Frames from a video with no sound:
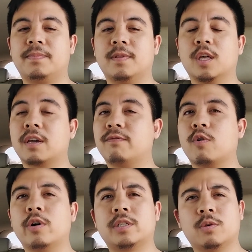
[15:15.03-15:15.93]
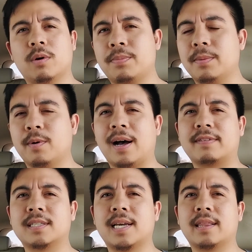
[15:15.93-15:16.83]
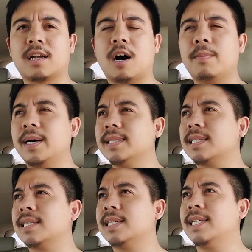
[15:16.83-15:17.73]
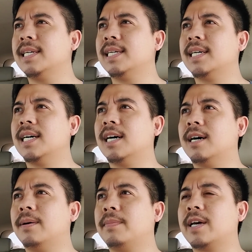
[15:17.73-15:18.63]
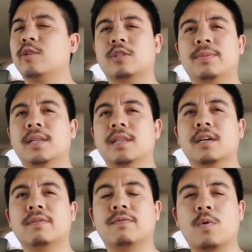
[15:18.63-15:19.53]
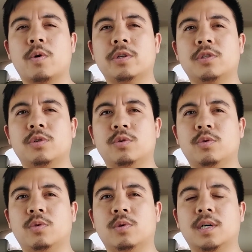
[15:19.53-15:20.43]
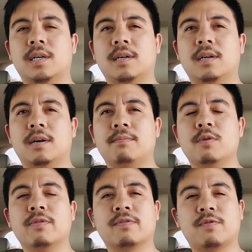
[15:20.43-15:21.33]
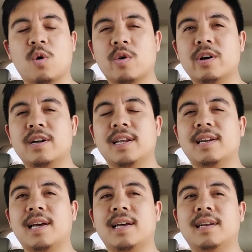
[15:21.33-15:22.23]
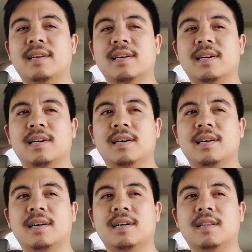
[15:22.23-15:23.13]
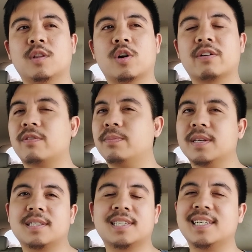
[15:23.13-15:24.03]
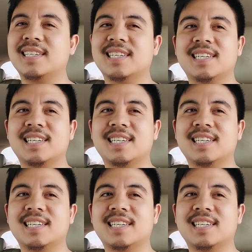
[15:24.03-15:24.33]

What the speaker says: Looking forward to what people have to say in the comments, and ultimately looking forward to moving forward and learning from this, and